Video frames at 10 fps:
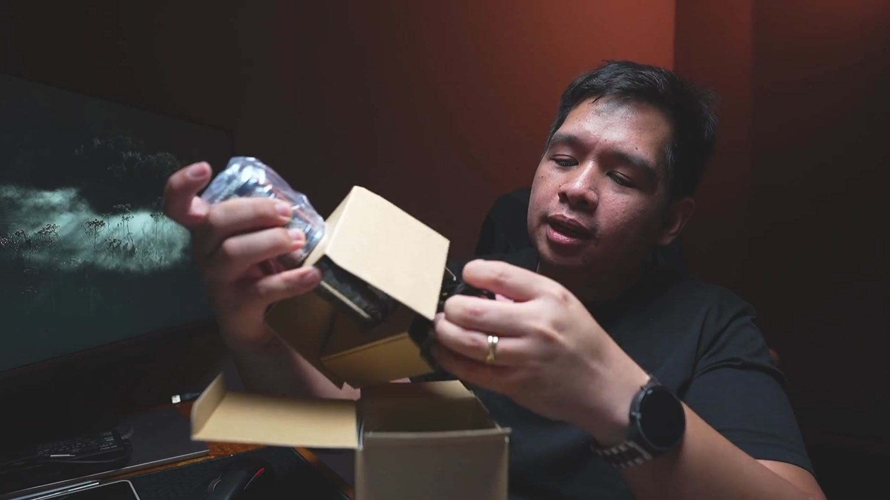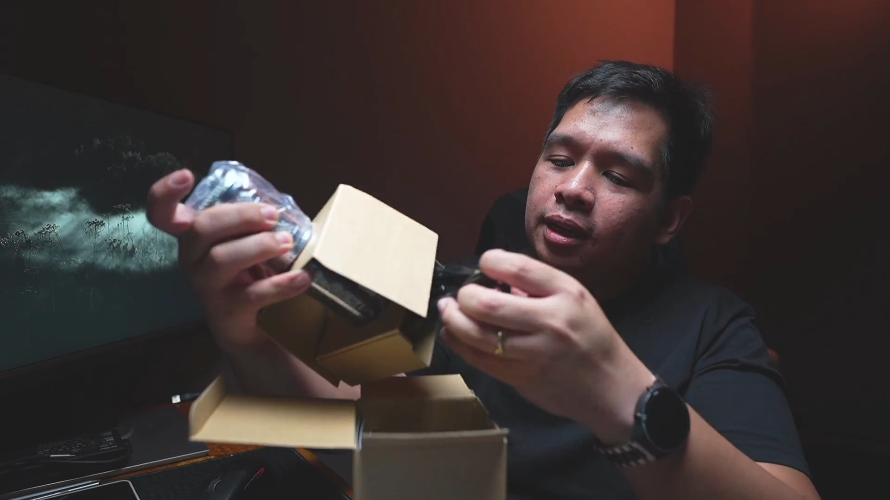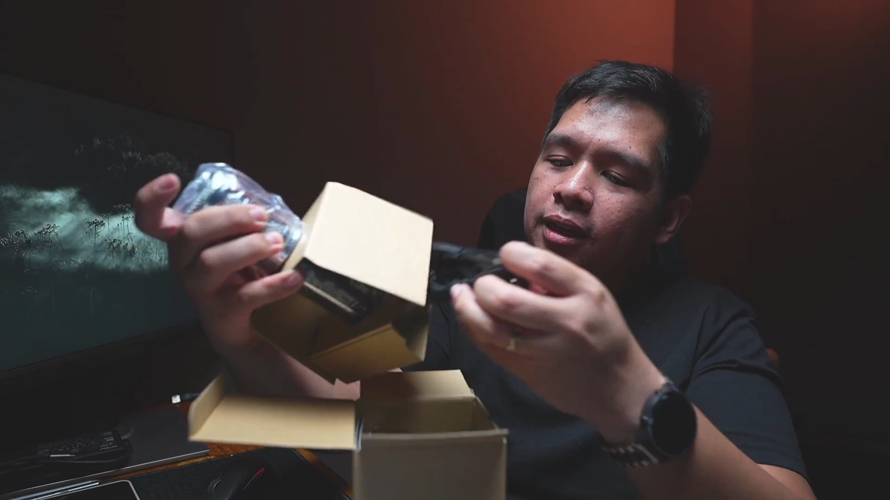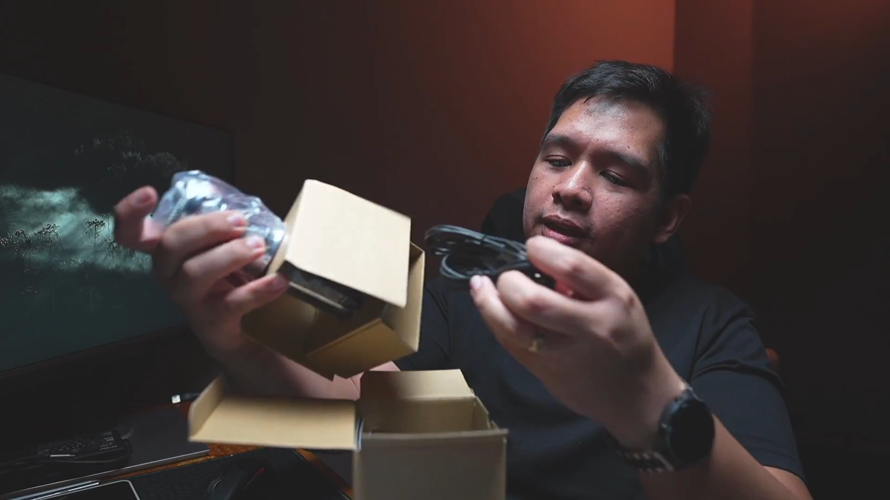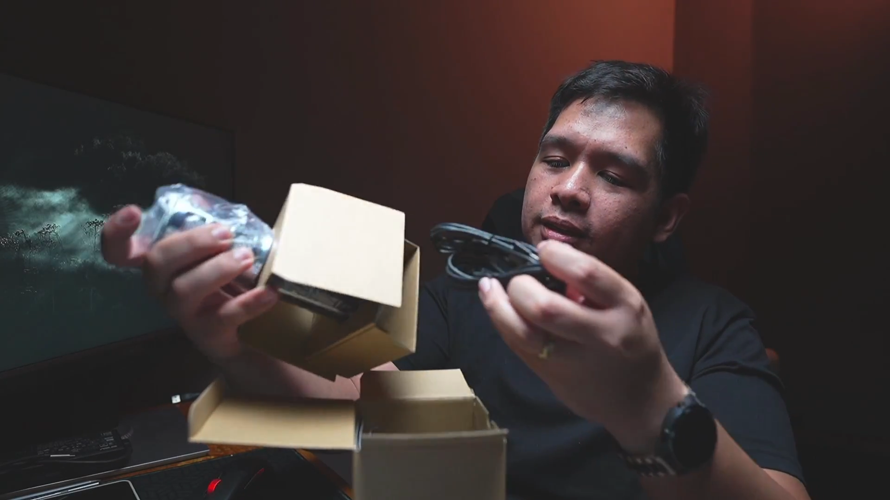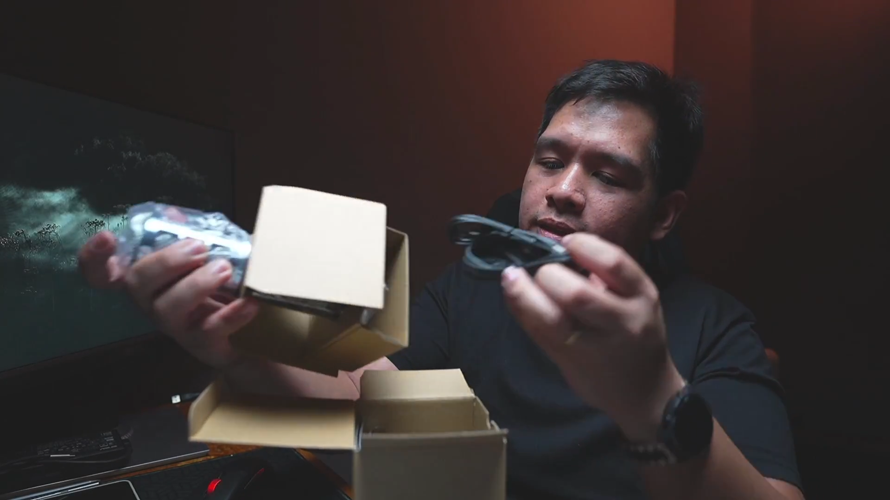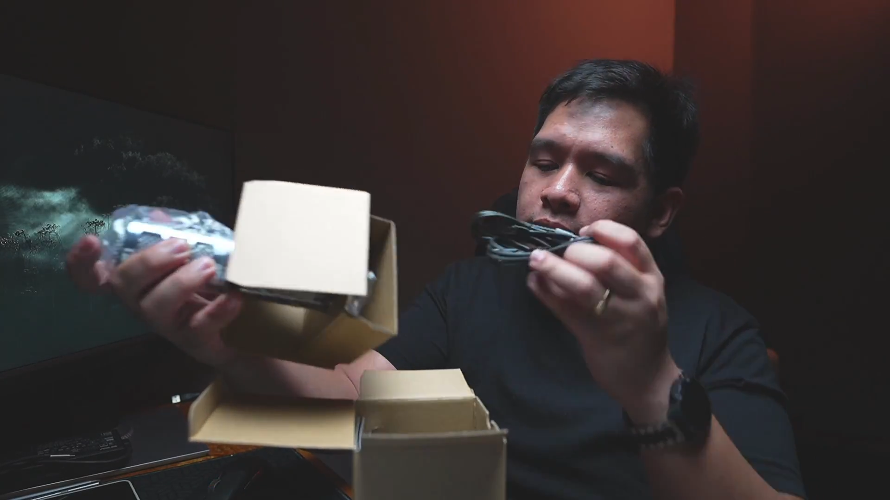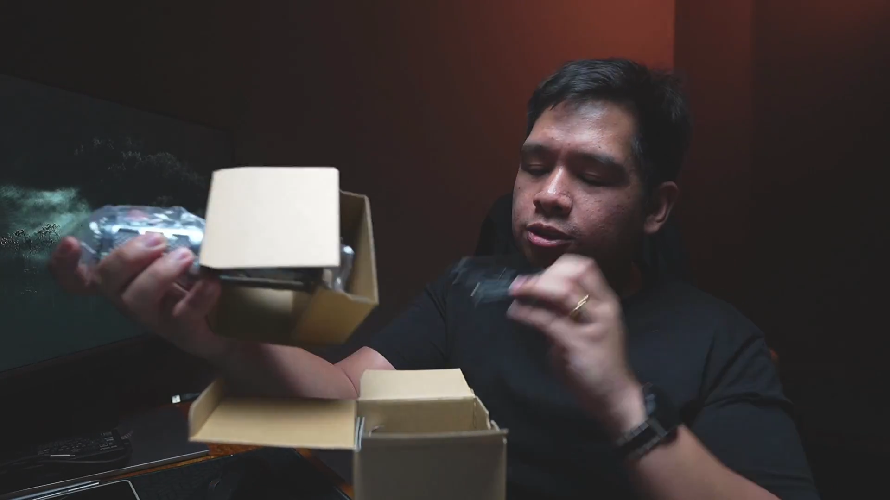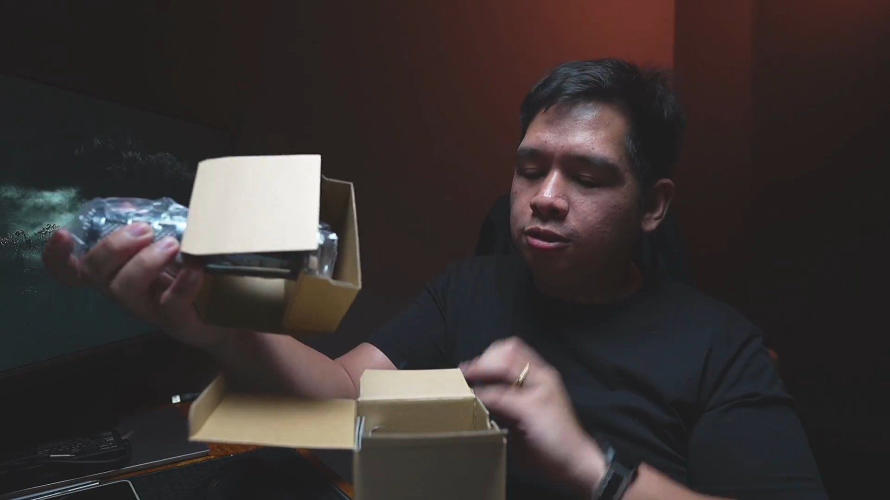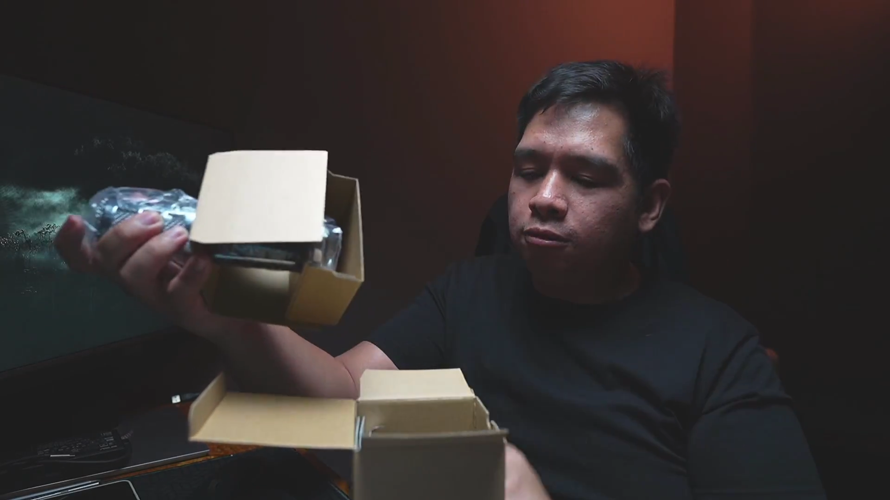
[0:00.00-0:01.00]

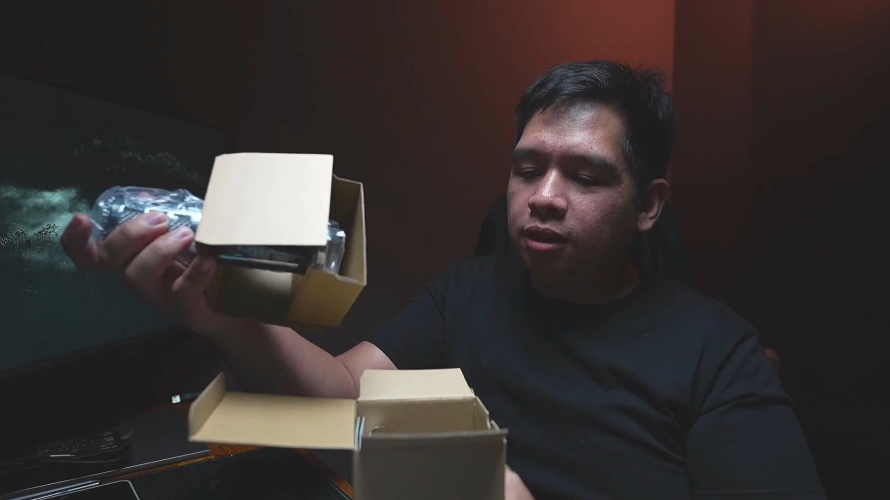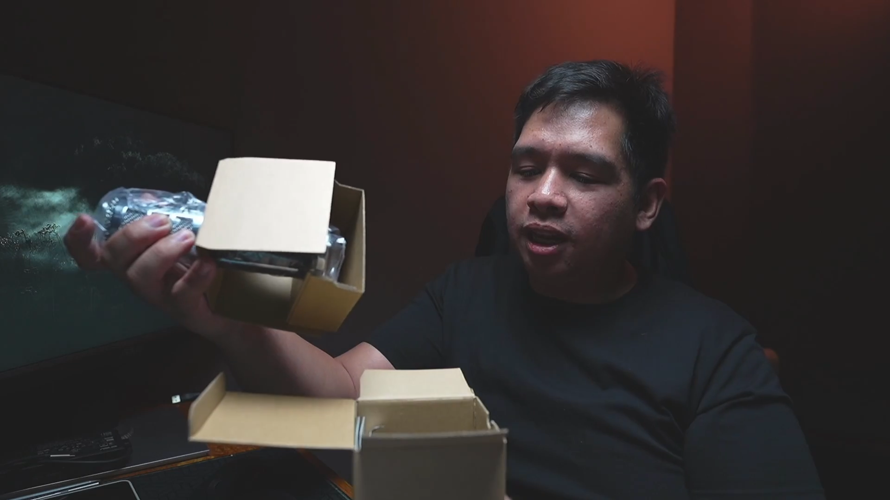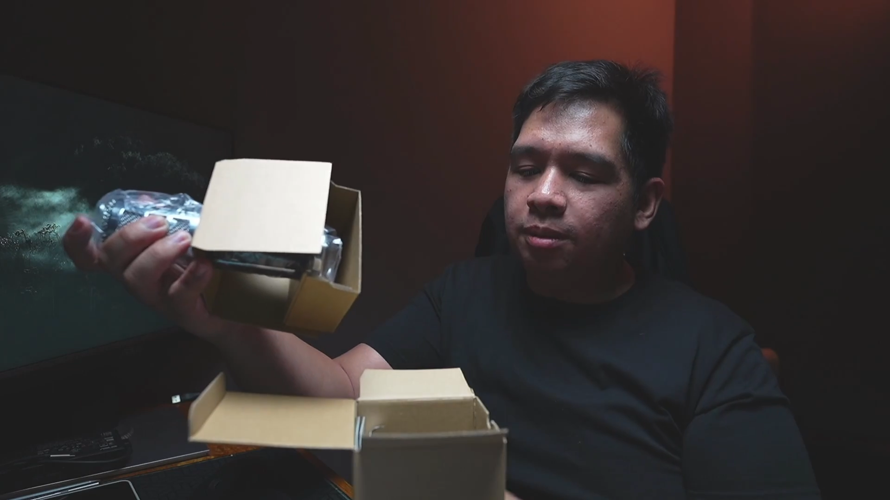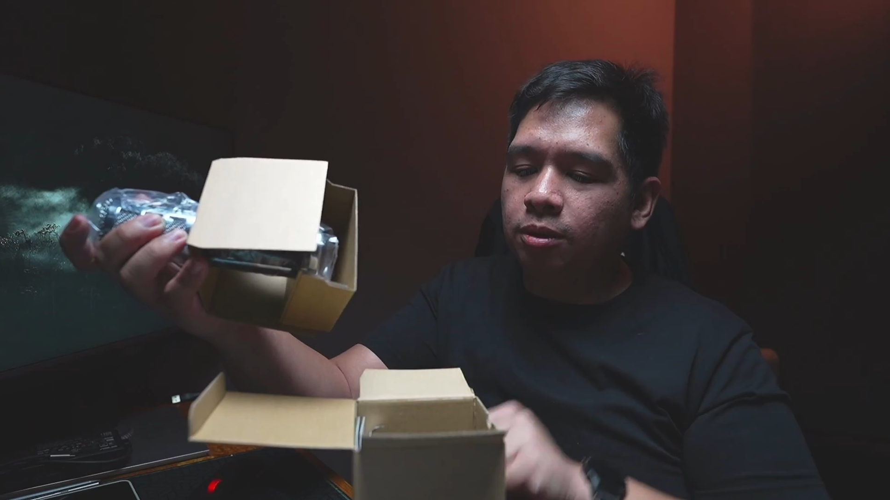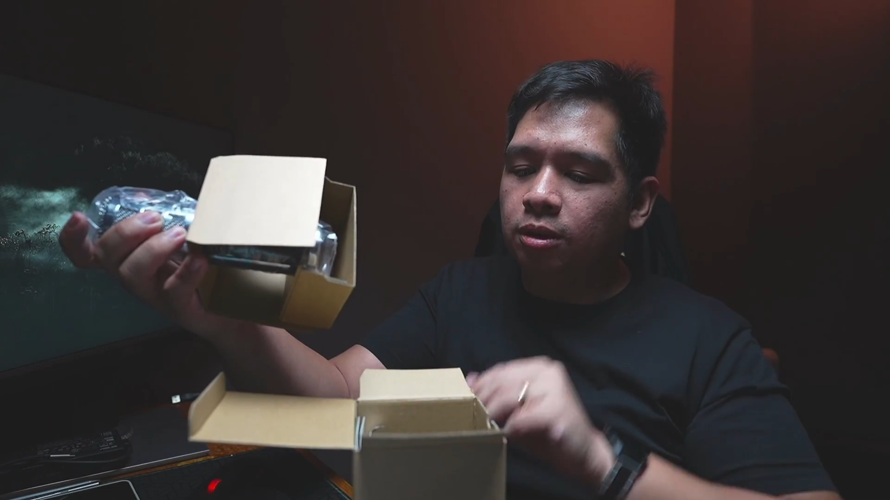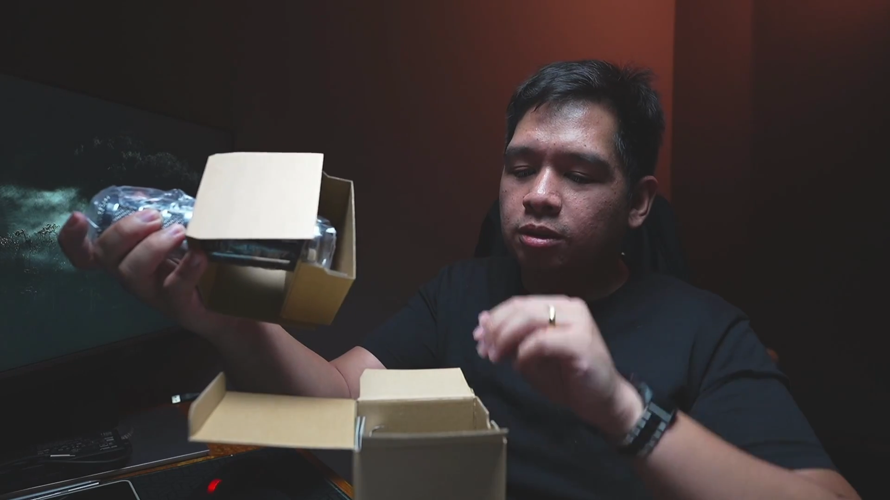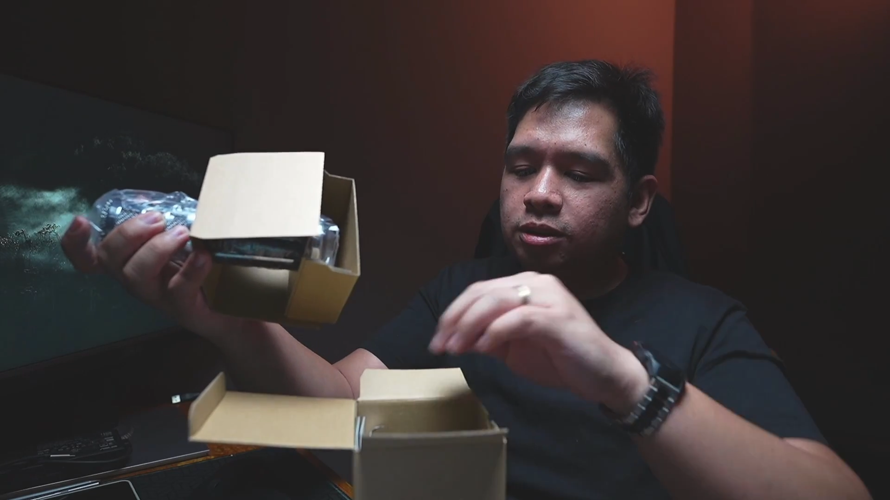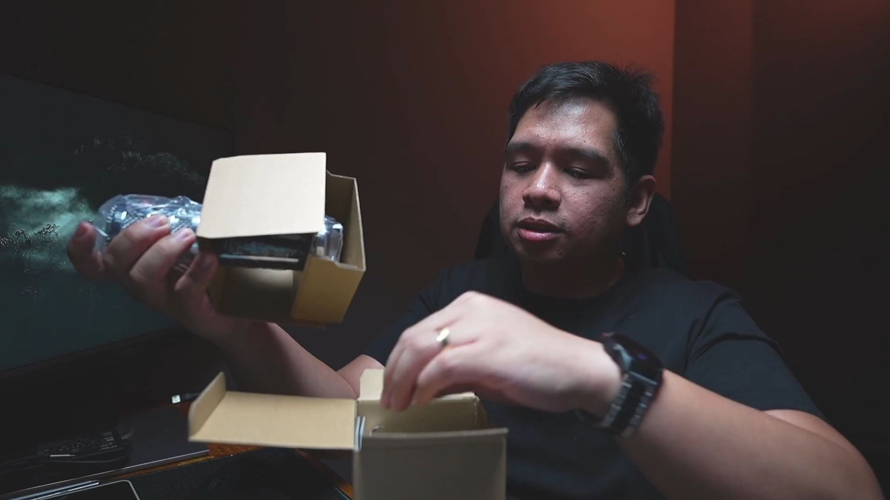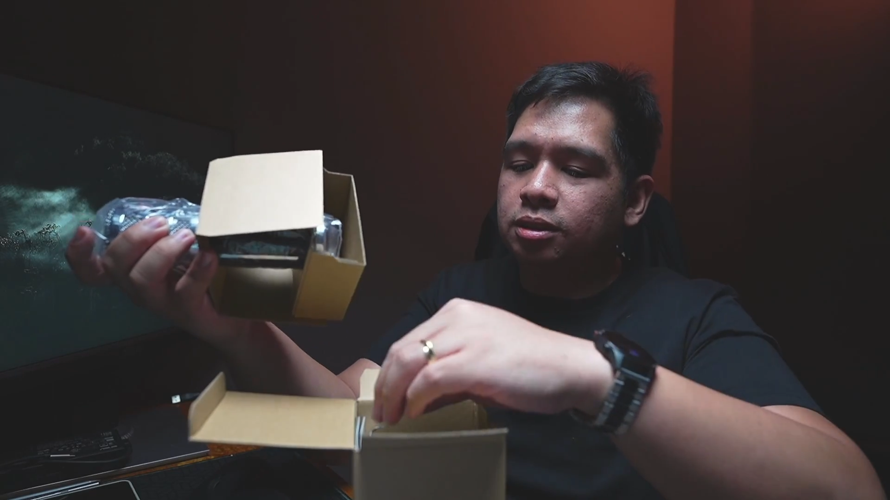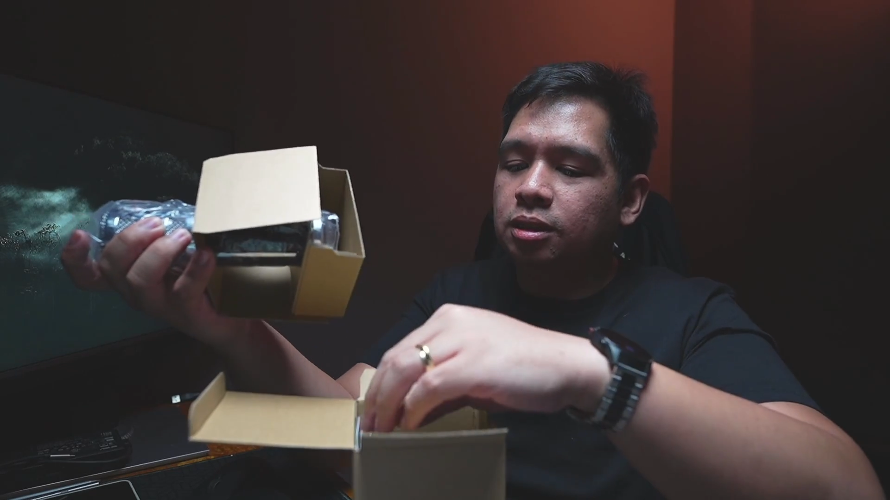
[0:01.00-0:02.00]
and 2
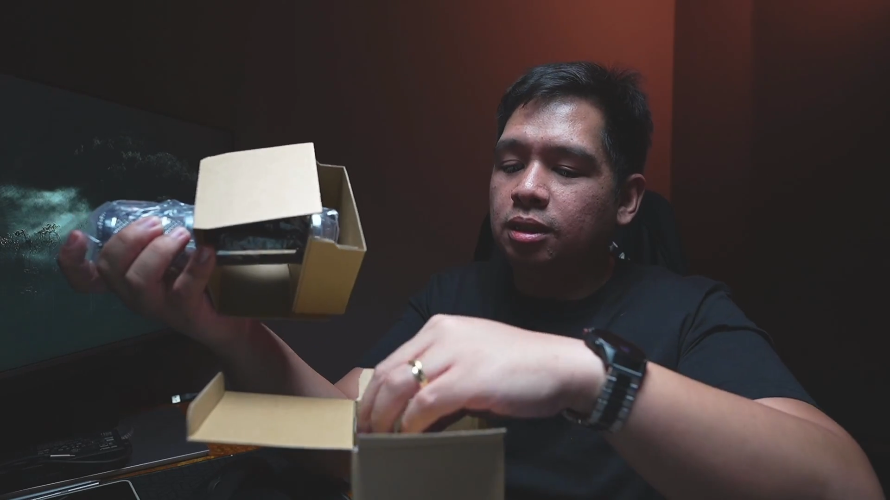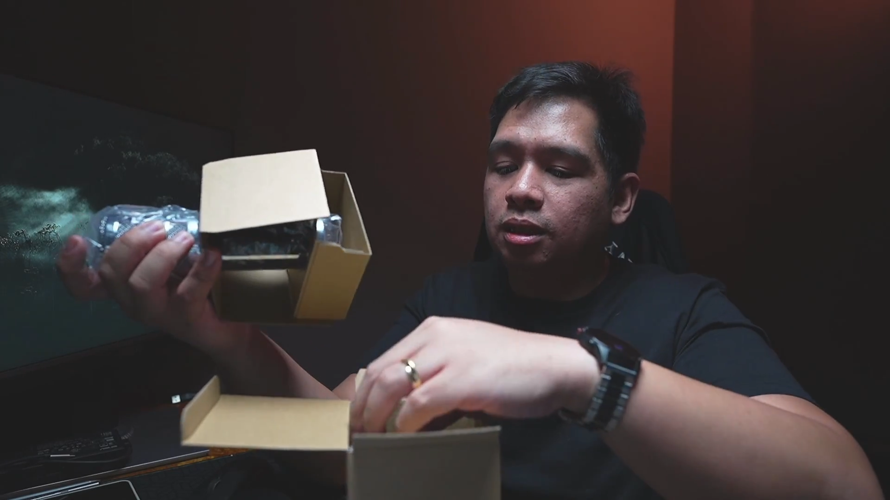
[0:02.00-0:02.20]
cables